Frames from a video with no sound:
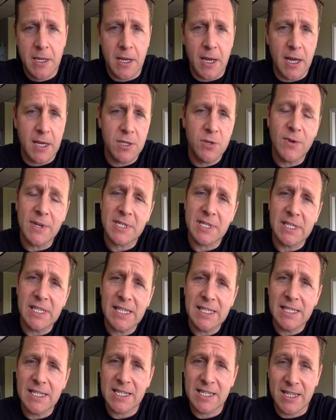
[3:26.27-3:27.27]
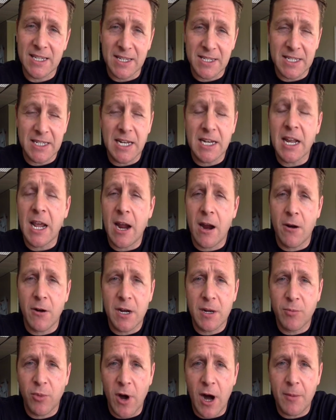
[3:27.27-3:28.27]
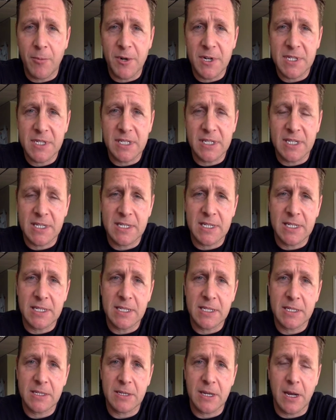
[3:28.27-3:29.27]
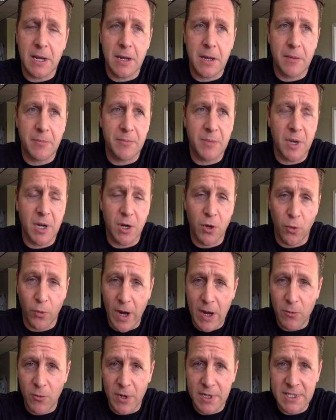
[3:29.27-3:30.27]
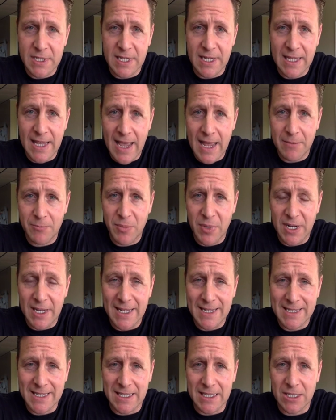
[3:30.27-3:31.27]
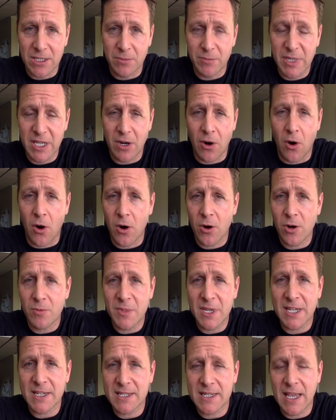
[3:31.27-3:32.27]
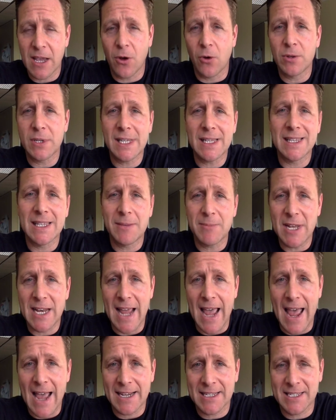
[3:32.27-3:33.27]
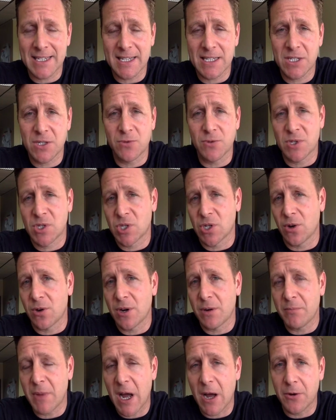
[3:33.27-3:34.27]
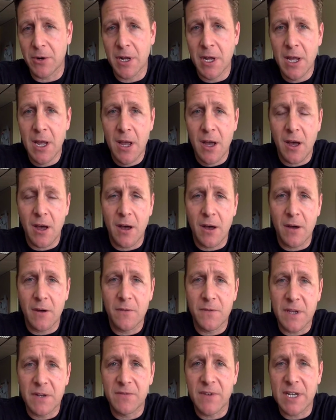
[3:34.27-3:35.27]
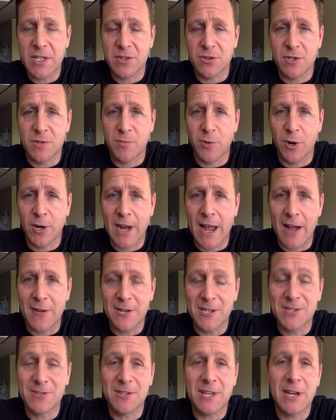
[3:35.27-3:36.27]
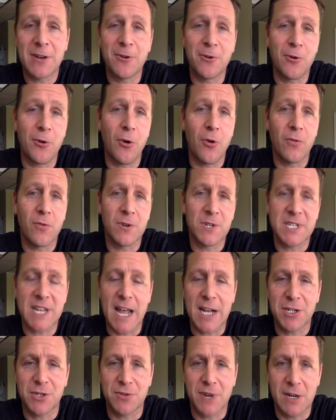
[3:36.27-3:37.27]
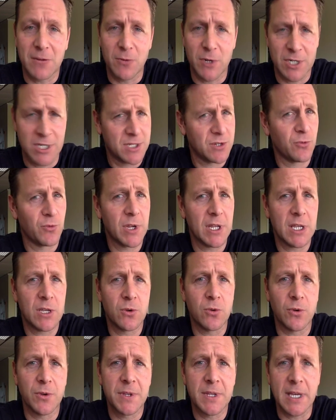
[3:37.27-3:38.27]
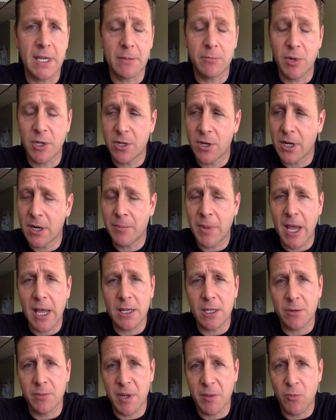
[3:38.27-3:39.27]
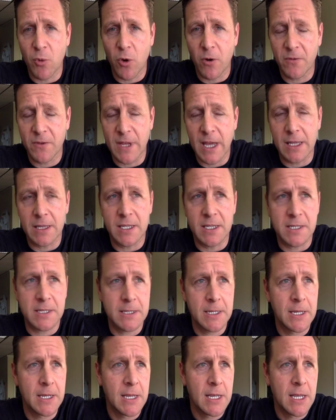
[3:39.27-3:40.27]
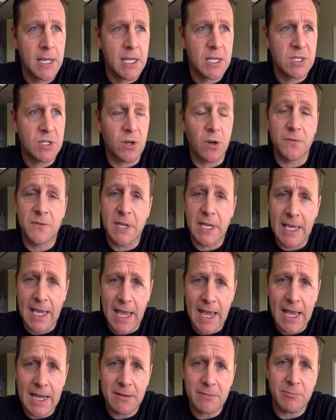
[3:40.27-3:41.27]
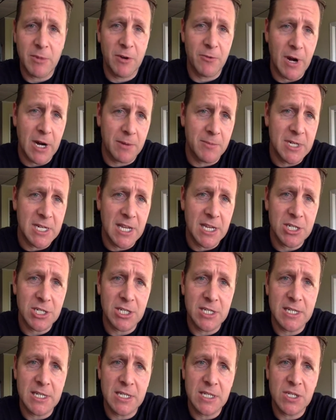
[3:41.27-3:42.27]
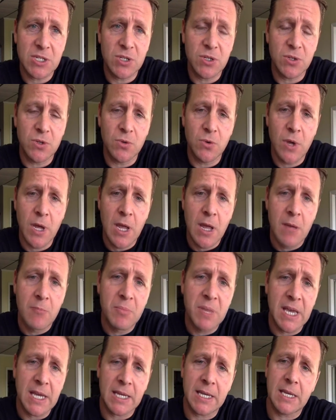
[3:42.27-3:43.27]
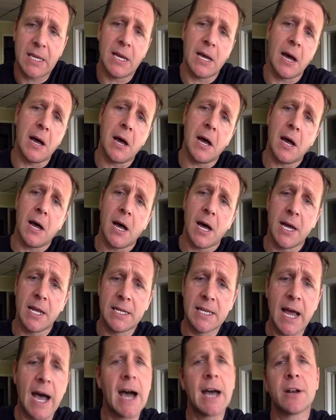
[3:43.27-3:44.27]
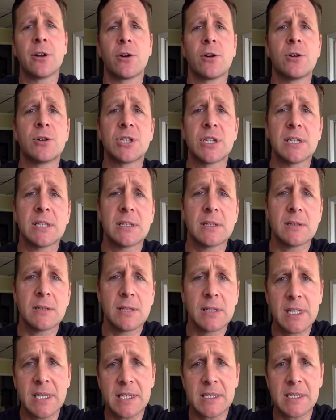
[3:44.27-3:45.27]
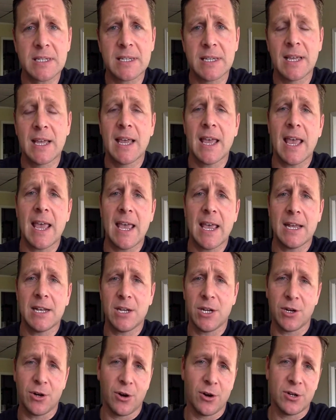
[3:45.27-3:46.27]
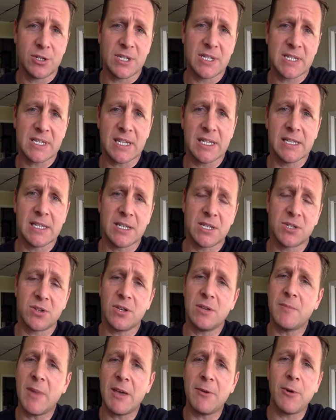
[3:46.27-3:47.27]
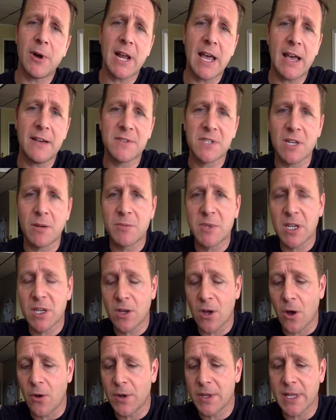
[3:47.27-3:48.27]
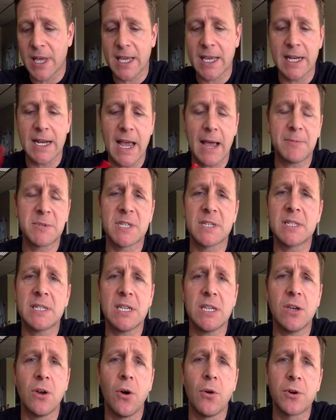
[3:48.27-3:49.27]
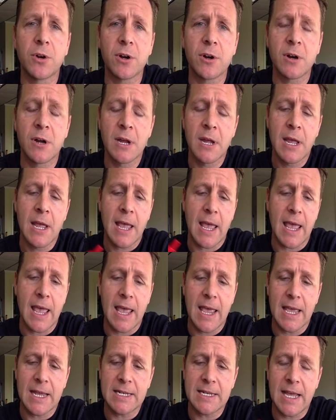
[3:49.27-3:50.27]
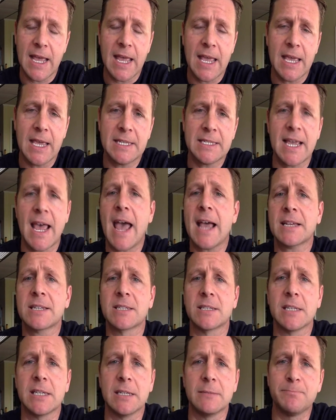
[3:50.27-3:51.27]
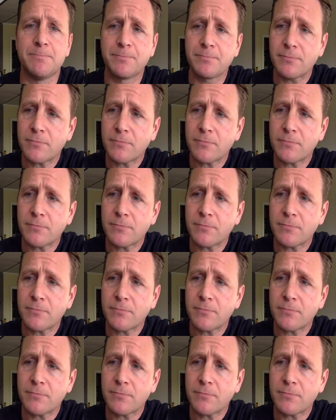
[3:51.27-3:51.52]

US Lead List does an inherited properties list, is a great one to get, but it's a little bit harder because they only limit access to a certain amount of investors per county so they don't oversaturate, which is a really cool thing, but you're going to pay a little bit more for that list. So if you can, my recommendation is to pick a non-urgent list and an urgency list. So you may want to have something going like an absentee owner and a tax lien.